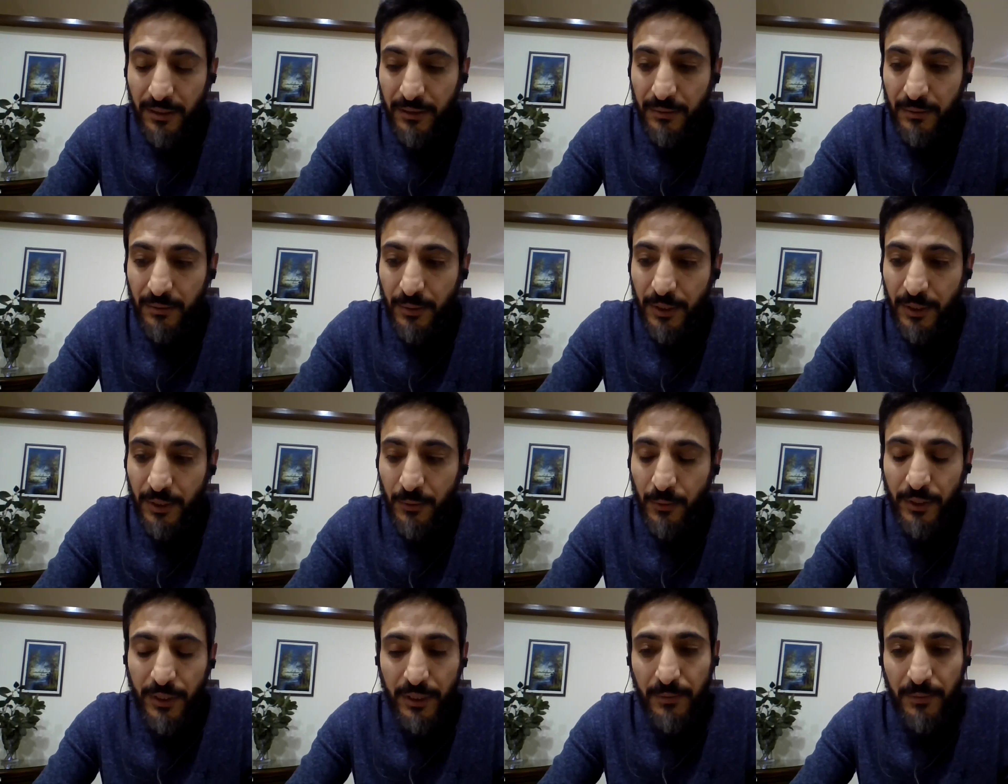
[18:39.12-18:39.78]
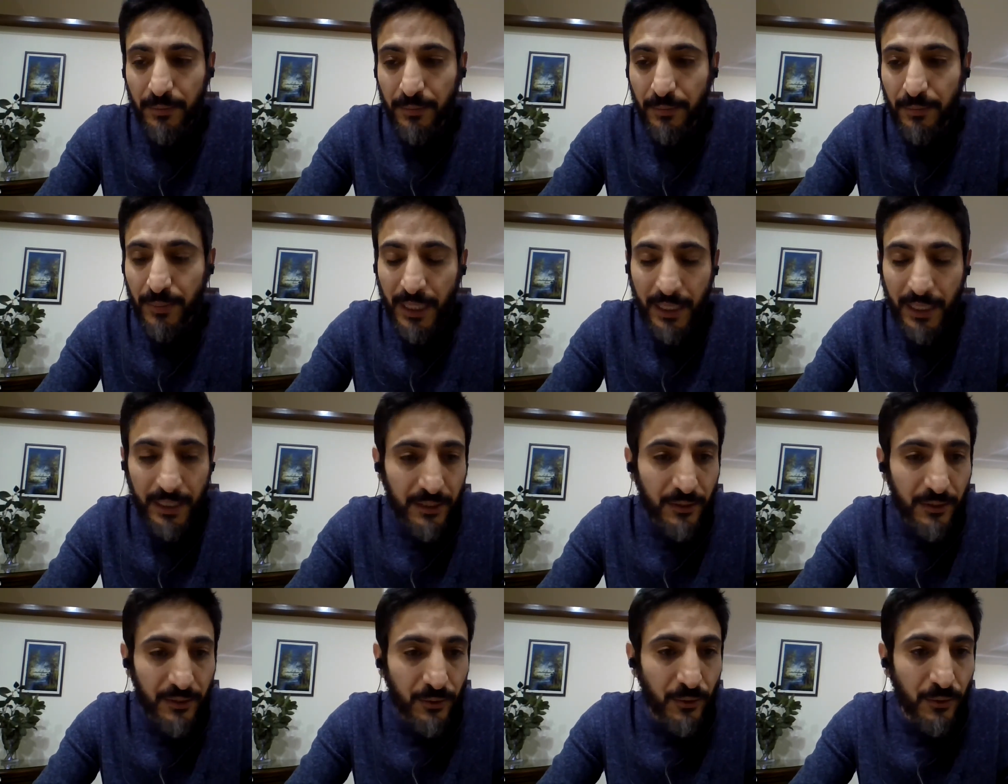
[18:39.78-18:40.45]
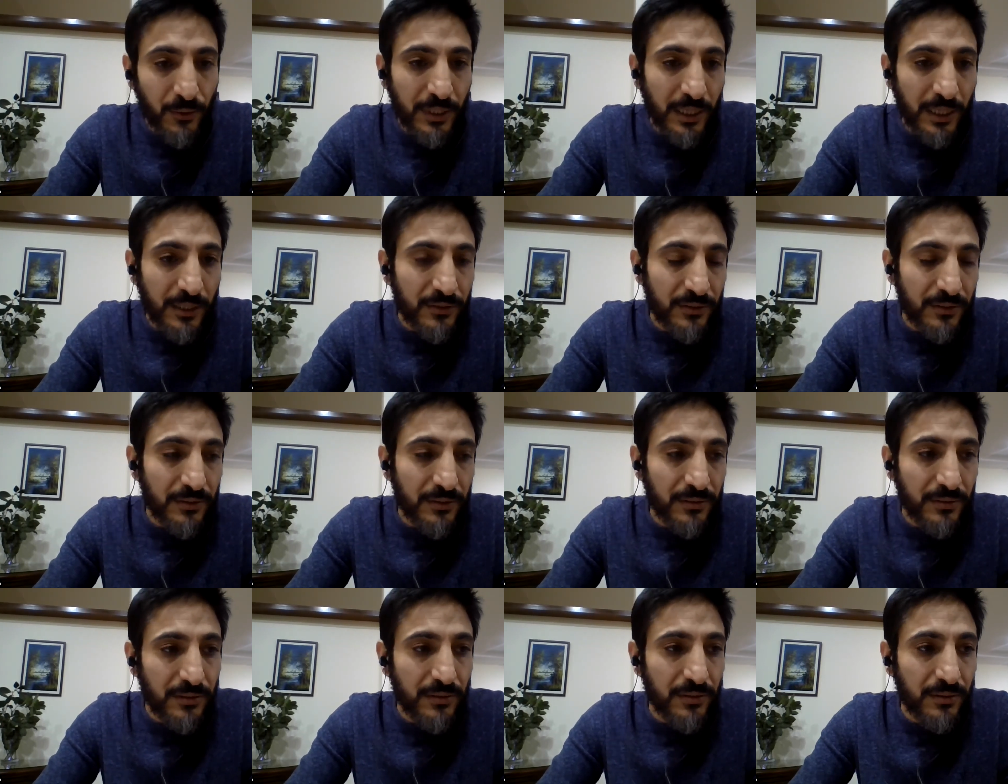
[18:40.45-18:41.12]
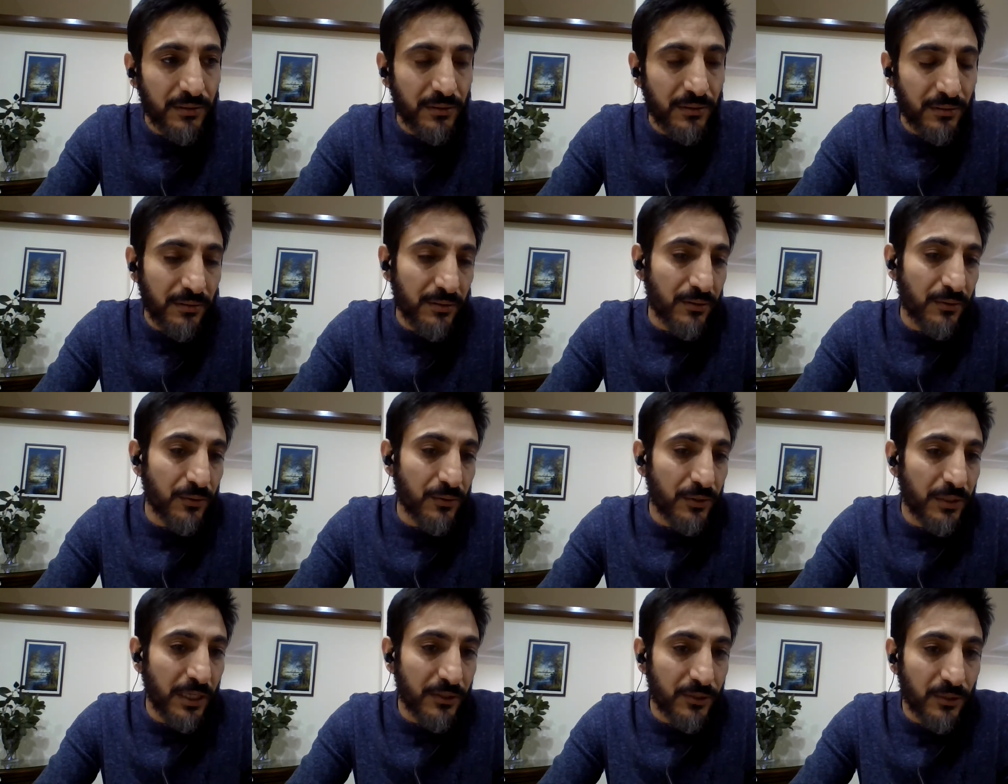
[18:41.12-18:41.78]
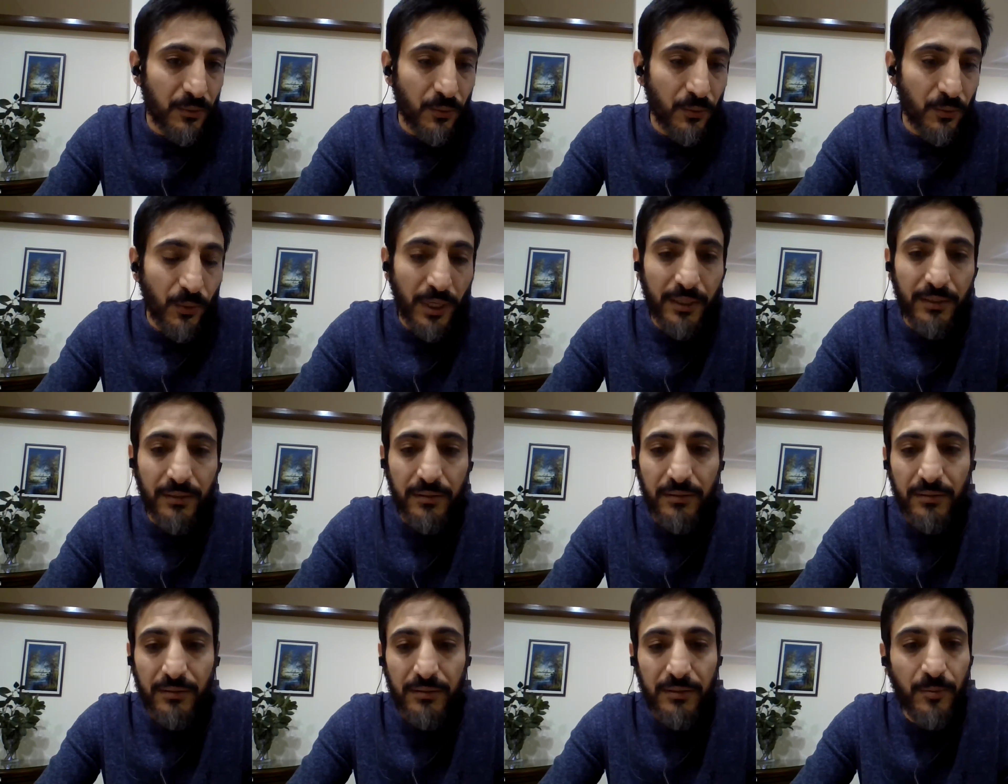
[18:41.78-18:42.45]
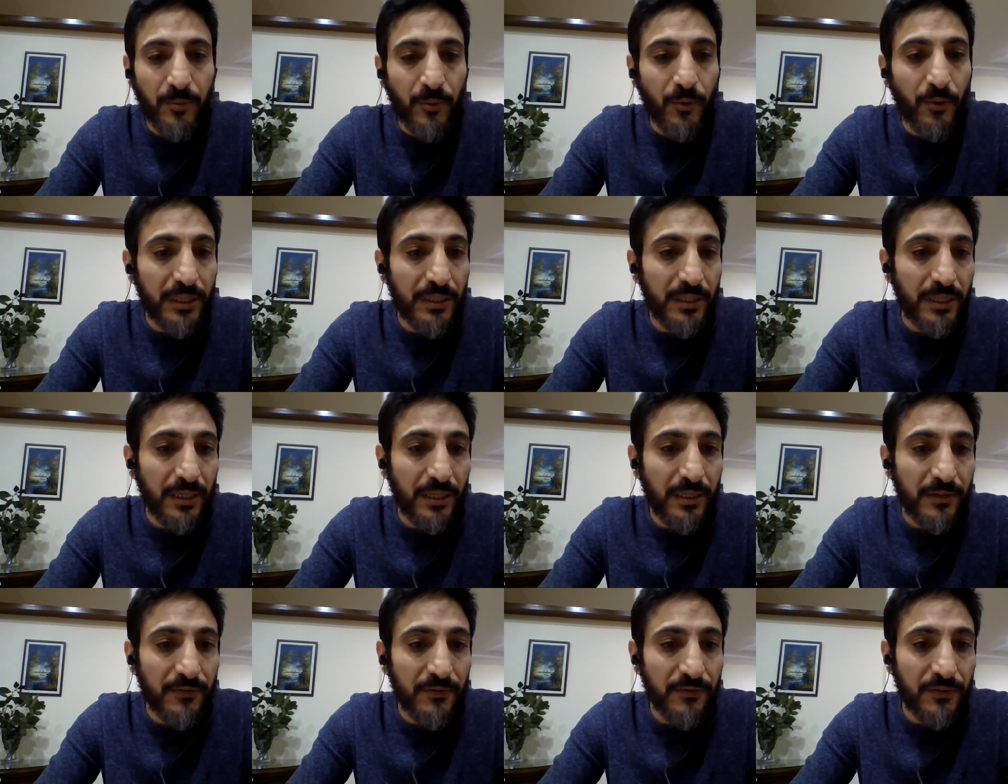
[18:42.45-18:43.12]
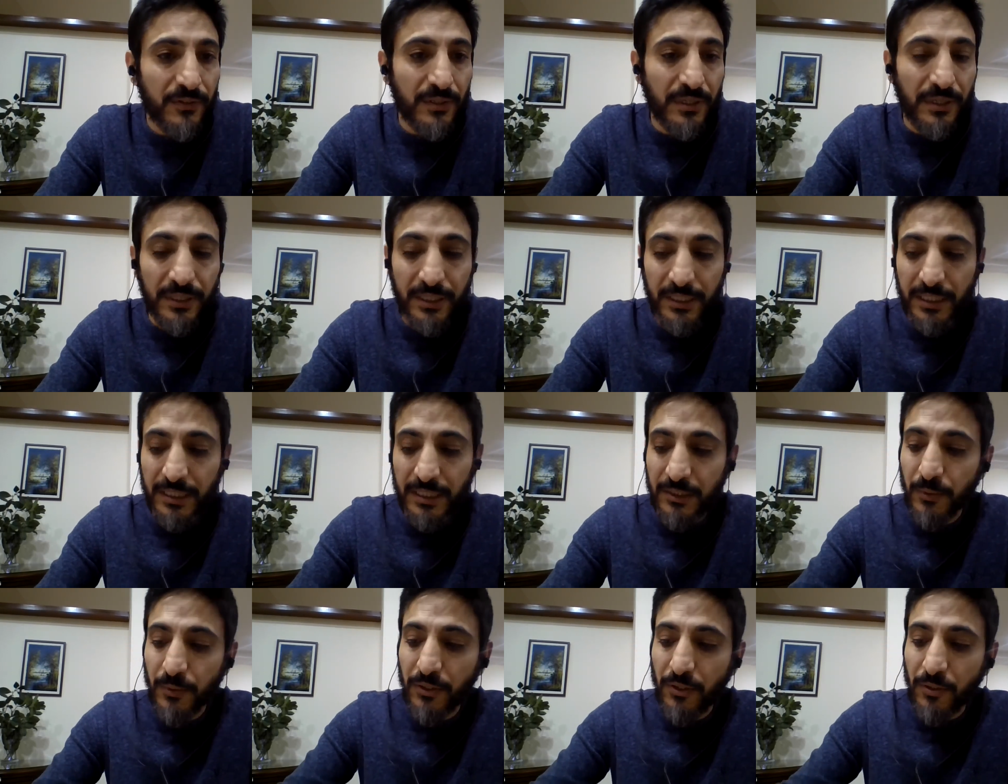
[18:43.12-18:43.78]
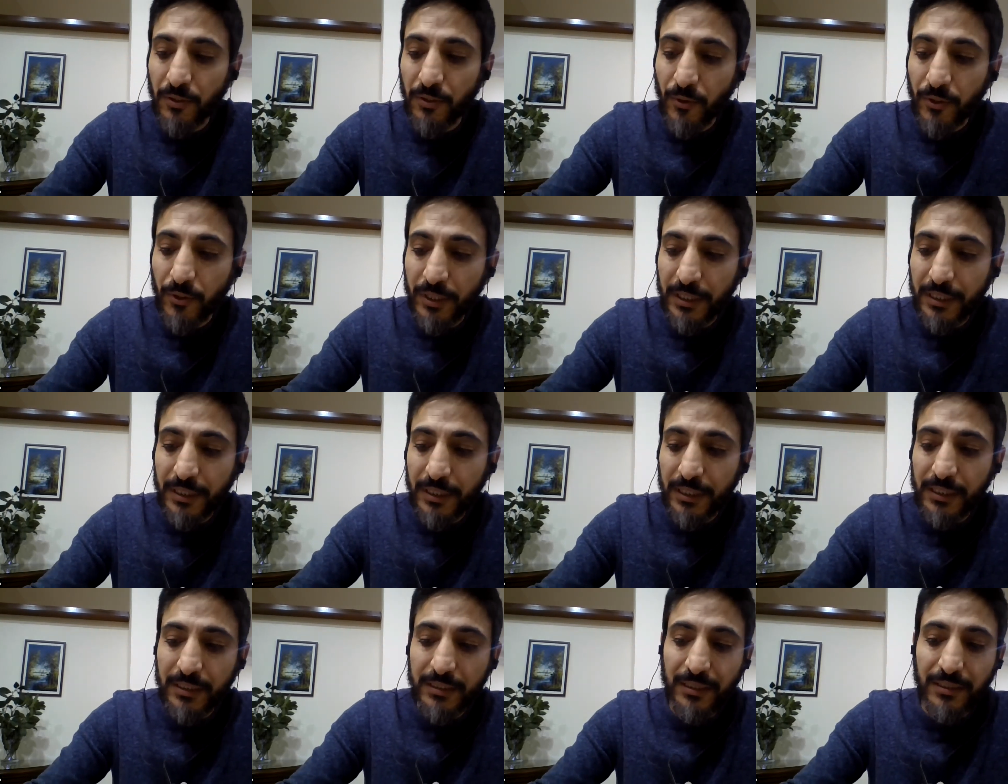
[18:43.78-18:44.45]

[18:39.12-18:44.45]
We worked back in 2001, supporting health facilities with commodities.